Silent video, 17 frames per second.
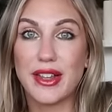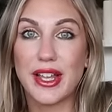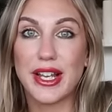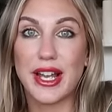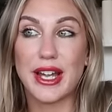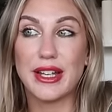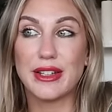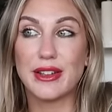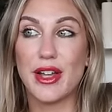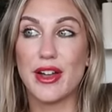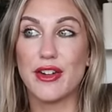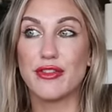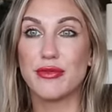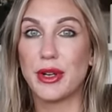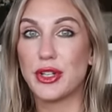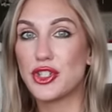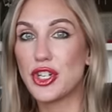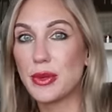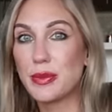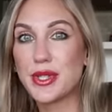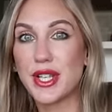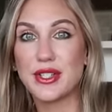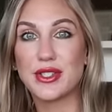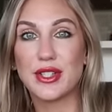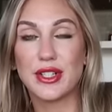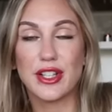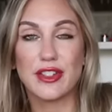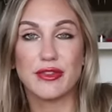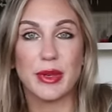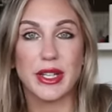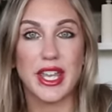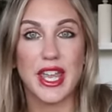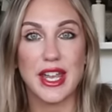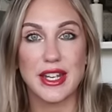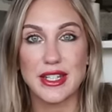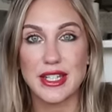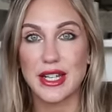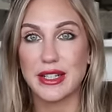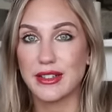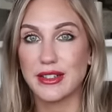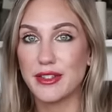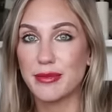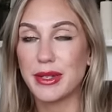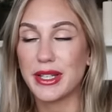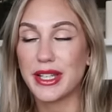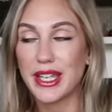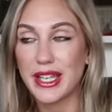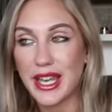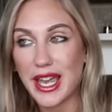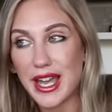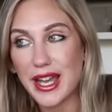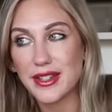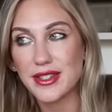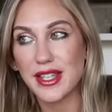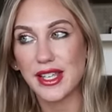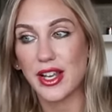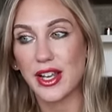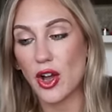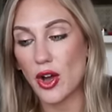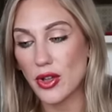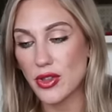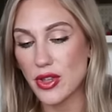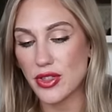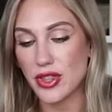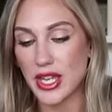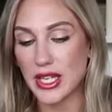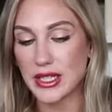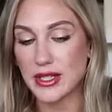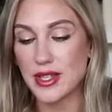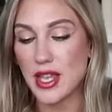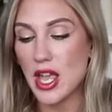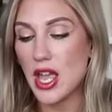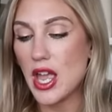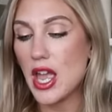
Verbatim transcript: Like I love my chips, I still love my candy, I love my Kit Kats, like all the things.